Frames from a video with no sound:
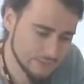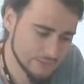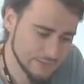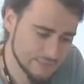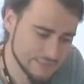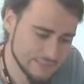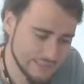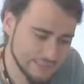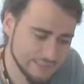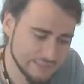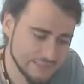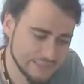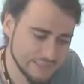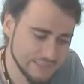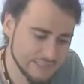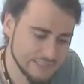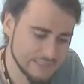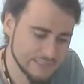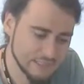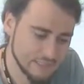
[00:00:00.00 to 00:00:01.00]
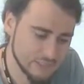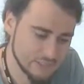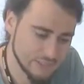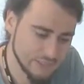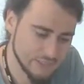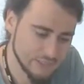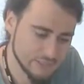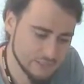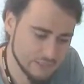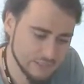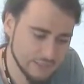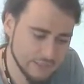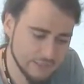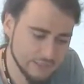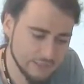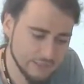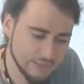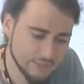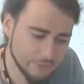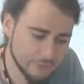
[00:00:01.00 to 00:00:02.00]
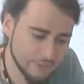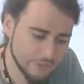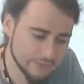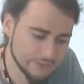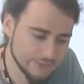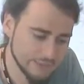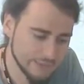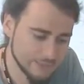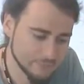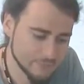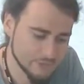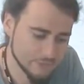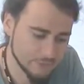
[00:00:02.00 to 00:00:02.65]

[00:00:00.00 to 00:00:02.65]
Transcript: the statistics are changing in, in real time.